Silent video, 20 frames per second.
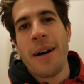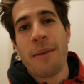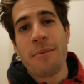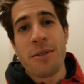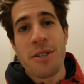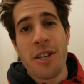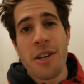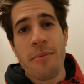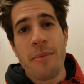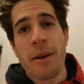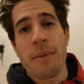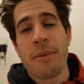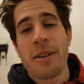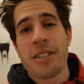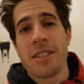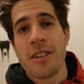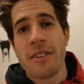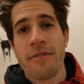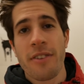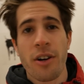I'm just gonna to make
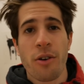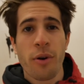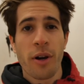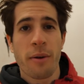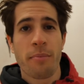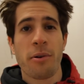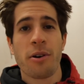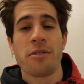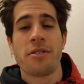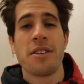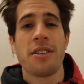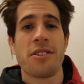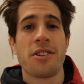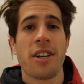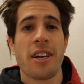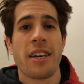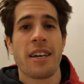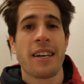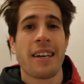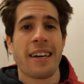myself a quick protein
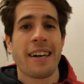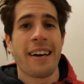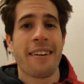shake,